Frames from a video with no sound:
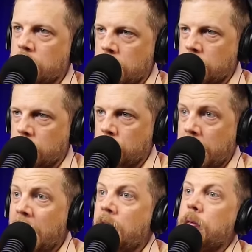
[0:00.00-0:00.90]

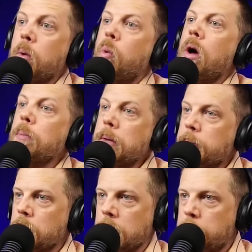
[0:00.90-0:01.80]
citizenry. They want
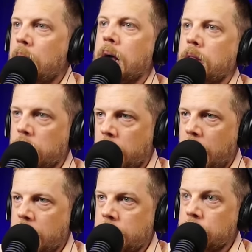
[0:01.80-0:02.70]
people to buy the
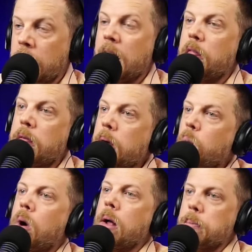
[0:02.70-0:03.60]
lies. They
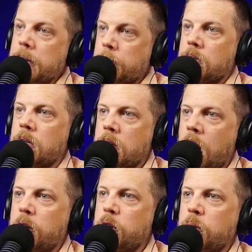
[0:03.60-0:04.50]
want people to
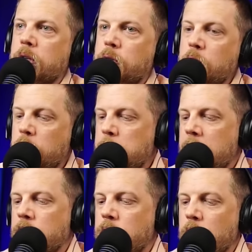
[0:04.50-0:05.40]
not know the truth,
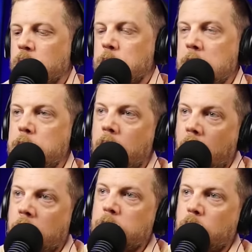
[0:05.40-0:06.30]
because those people
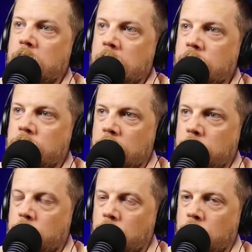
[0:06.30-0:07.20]
are more
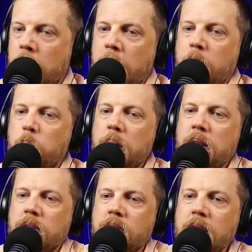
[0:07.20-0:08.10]
easily ruled.
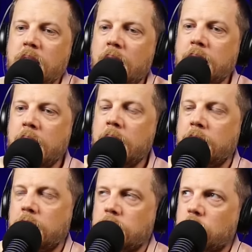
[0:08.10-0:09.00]
When the
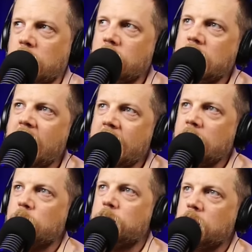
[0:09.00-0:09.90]
CIA, so the
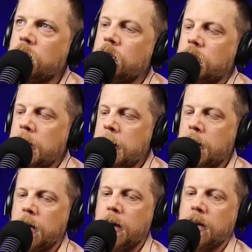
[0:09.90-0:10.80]
CIA's first
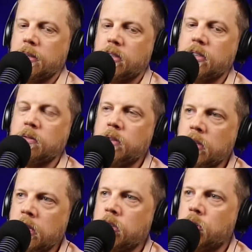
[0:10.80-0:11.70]

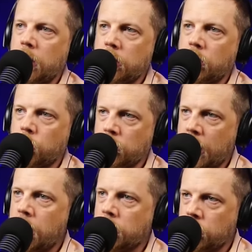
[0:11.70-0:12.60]
civilian director was
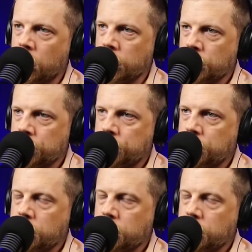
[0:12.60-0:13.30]
Alan Dulles.